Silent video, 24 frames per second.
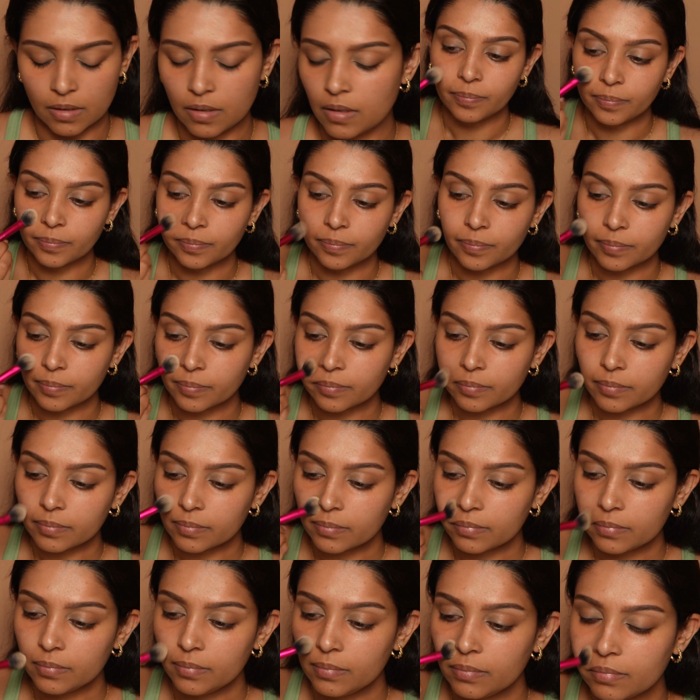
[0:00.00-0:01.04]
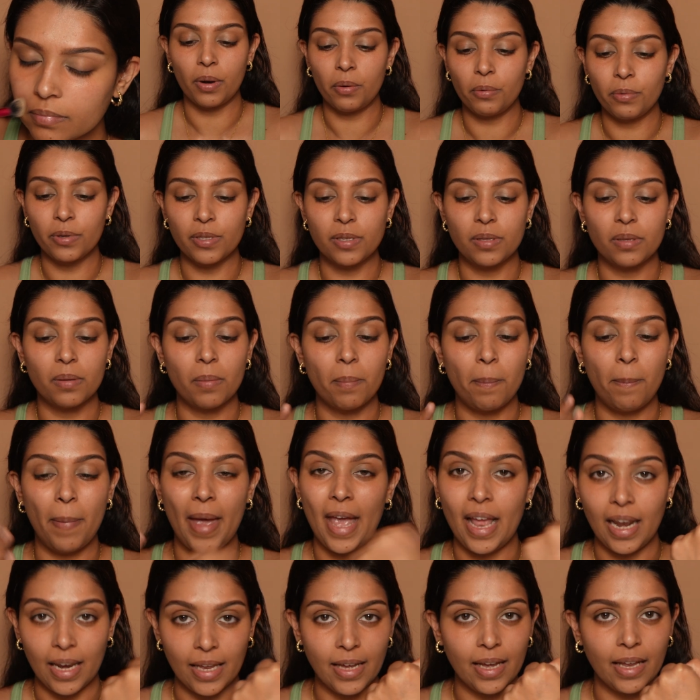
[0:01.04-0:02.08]
You saw how much I took. It was
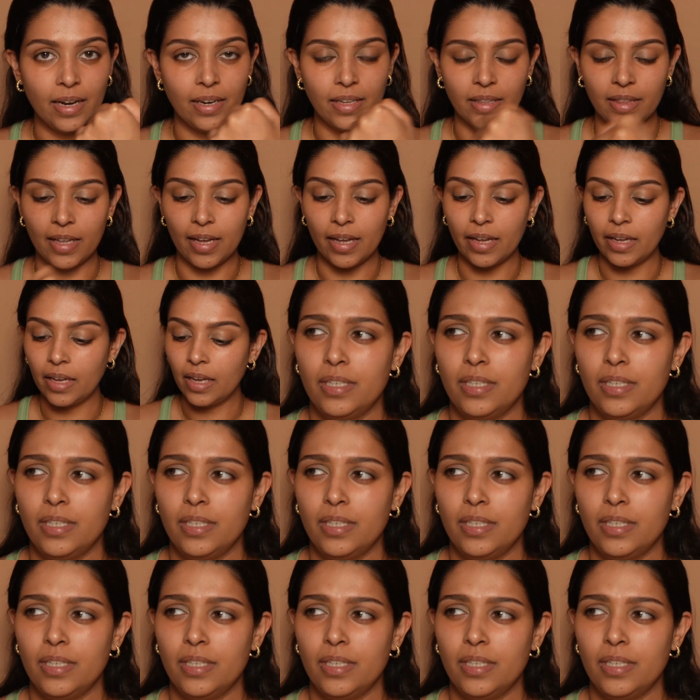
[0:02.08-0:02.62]
barely anything.